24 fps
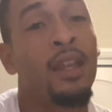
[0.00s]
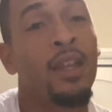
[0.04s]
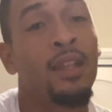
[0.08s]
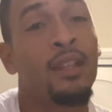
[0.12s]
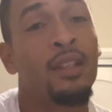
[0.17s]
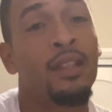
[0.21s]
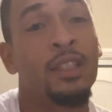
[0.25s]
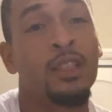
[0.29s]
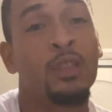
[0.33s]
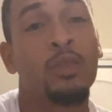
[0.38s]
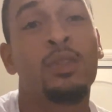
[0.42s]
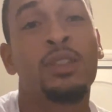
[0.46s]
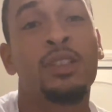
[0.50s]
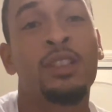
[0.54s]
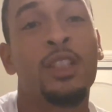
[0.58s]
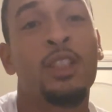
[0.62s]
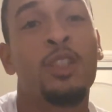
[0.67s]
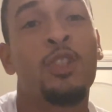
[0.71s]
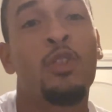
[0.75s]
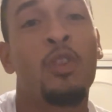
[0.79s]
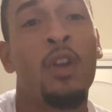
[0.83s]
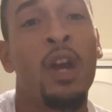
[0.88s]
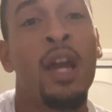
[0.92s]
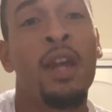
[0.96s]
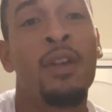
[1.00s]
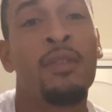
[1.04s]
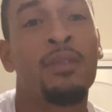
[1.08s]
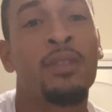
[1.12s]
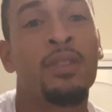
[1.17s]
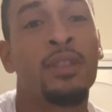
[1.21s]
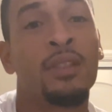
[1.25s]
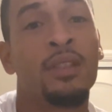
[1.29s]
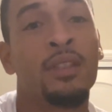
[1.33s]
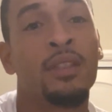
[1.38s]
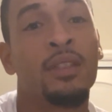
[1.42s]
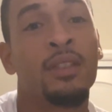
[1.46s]
This was the
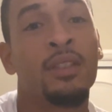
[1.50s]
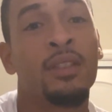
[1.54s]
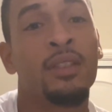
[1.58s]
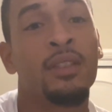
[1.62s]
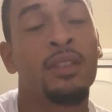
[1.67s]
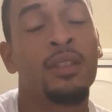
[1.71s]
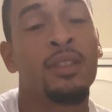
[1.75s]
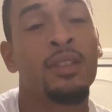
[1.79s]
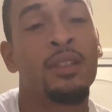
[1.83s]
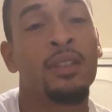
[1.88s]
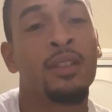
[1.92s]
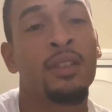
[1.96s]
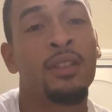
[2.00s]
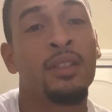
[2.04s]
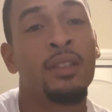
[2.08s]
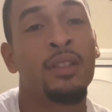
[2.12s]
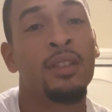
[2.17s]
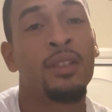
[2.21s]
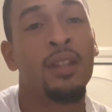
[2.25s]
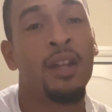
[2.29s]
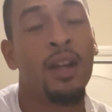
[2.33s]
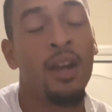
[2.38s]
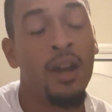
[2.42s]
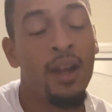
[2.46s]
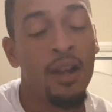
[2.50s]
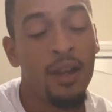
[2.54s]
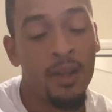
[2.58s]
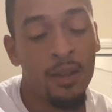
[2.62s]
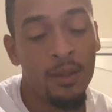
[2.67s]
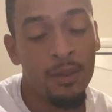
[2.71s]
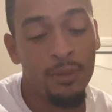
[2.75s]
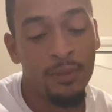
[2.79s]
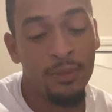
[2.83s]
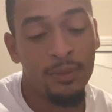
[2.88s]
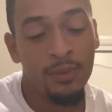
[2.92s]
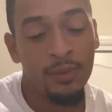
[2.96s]
driver
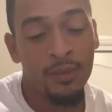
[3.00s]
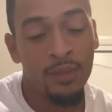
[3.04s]
of